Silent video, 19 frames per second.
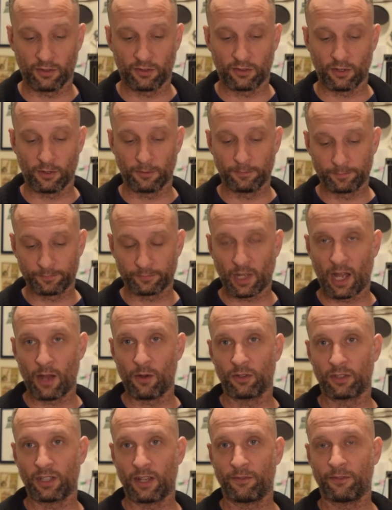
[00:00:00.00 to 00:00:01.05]
So I
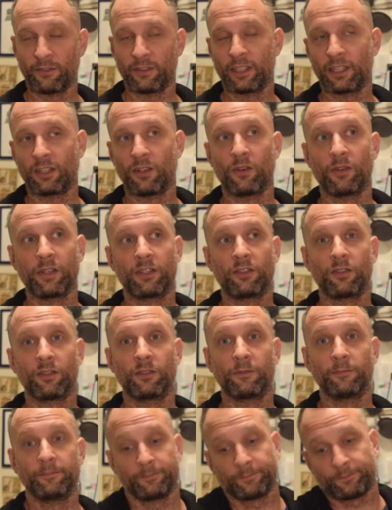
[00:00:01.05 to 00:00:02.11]
will definitely go into
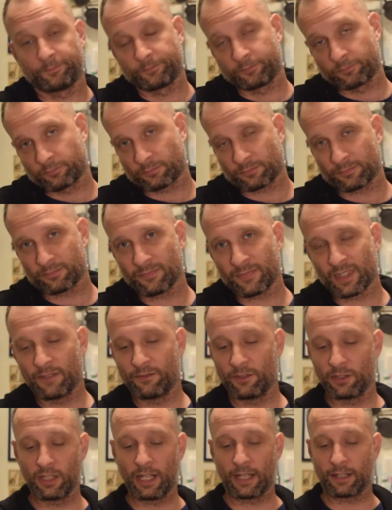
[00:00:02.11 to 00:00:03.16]
them
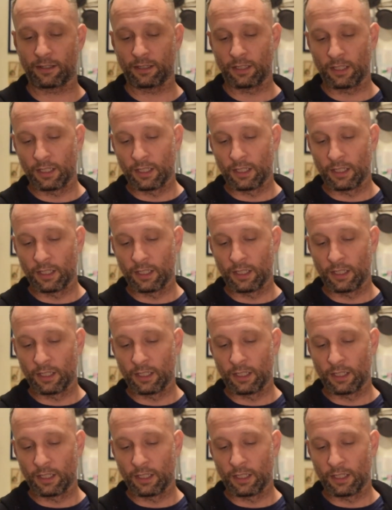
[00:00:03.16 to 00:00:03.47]
if you'd like.